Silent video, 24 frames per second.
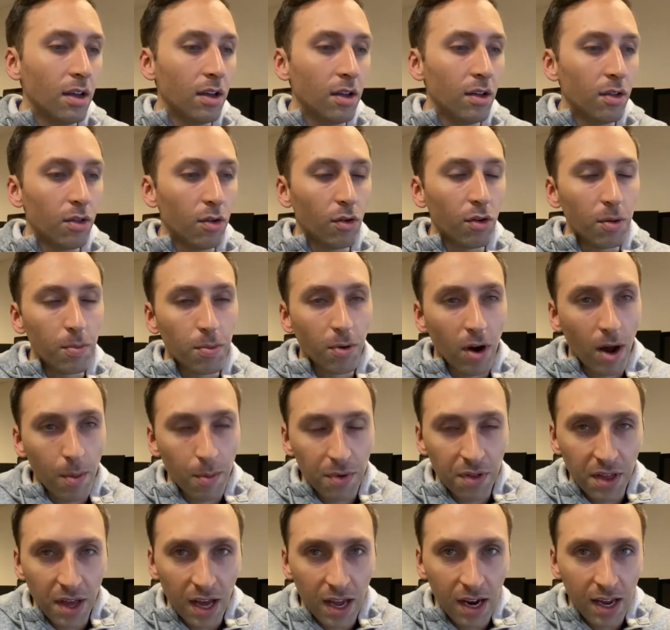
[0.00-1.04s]
The only problem with
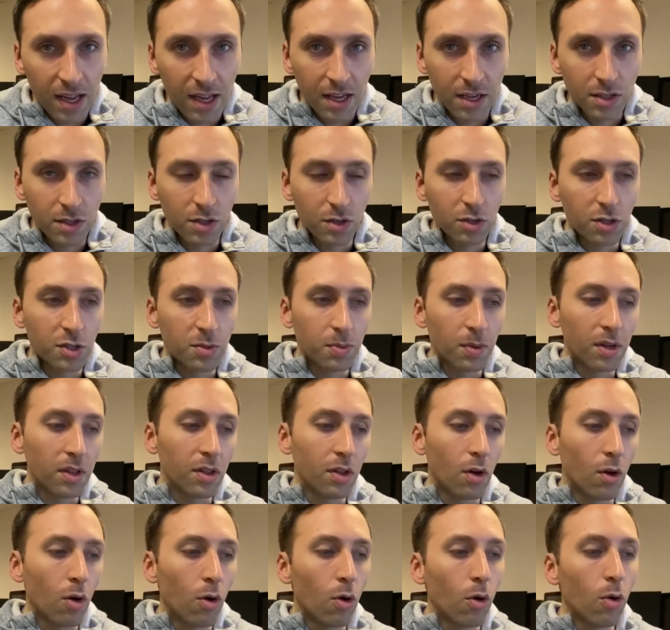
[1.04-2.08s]
that is you split the
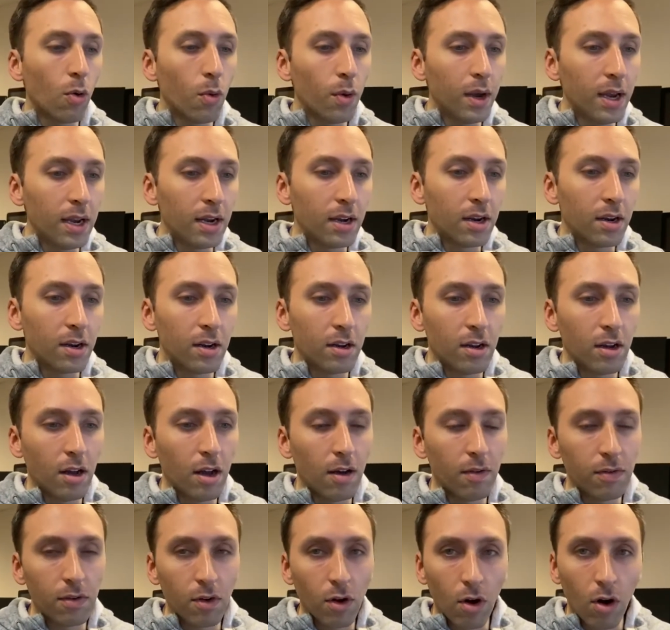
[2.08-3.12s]
whole week
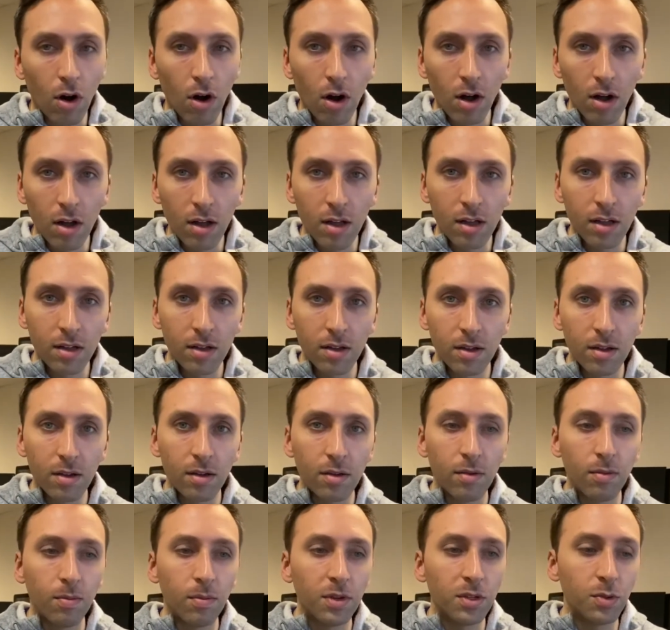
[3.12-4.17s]
of call
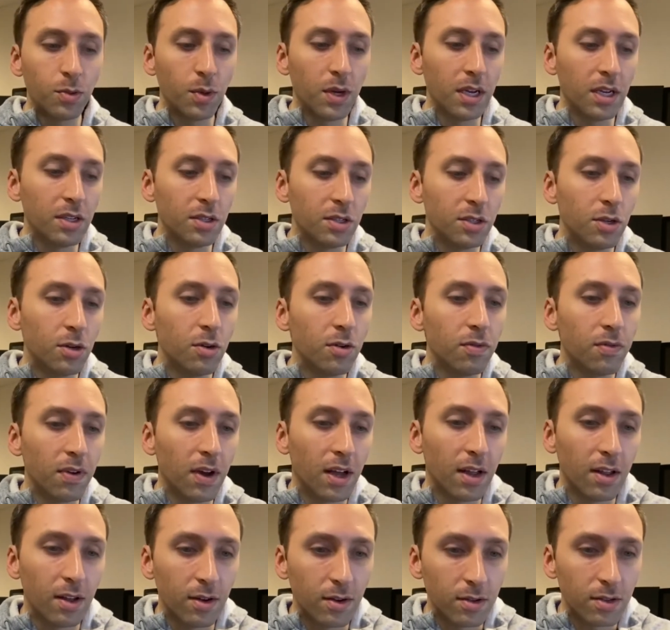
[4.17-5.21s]
between 2
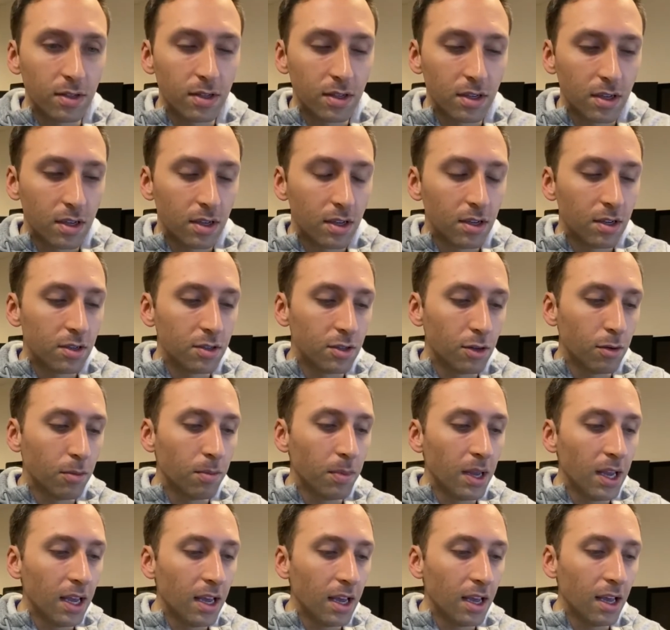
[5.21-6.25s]
fellows. So
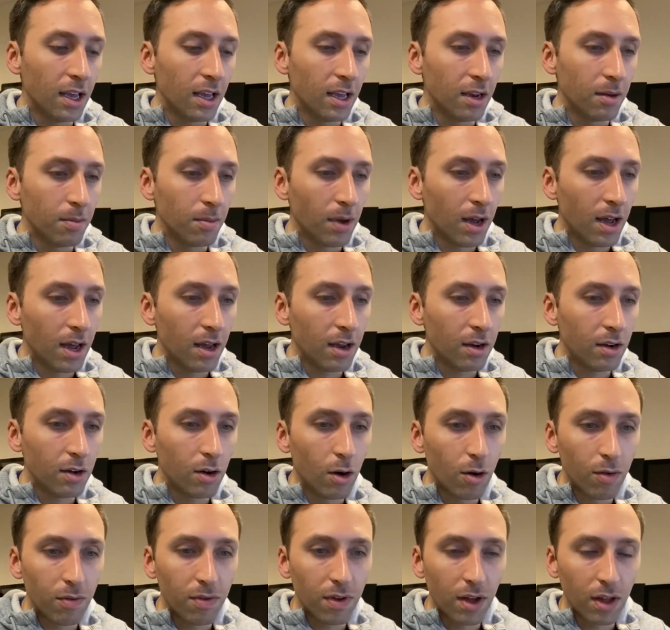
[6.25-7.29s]
me and my
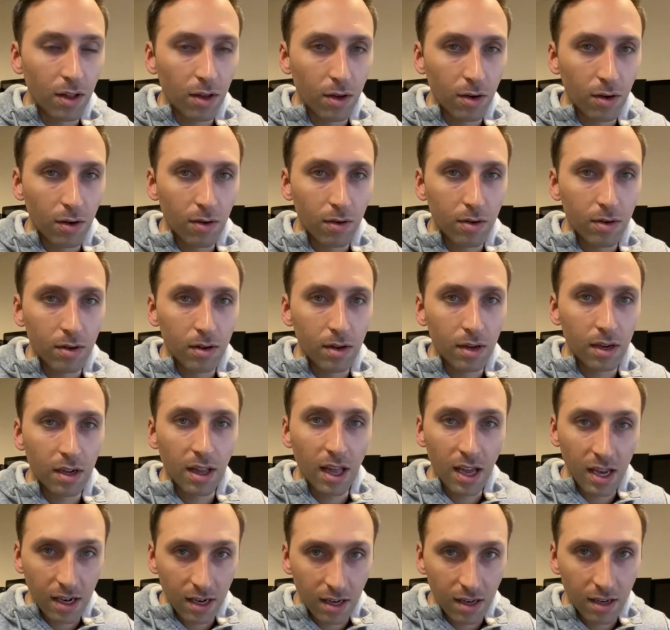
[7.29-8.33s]
co-fellow,
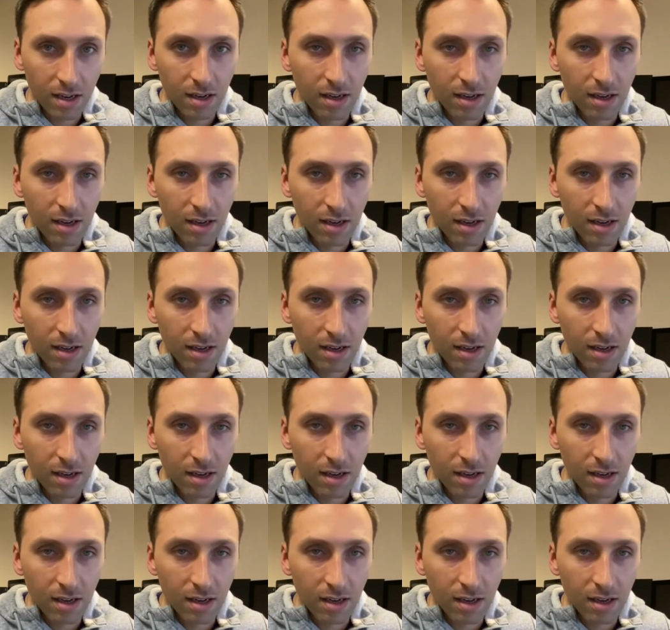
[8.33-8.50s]
Clayton.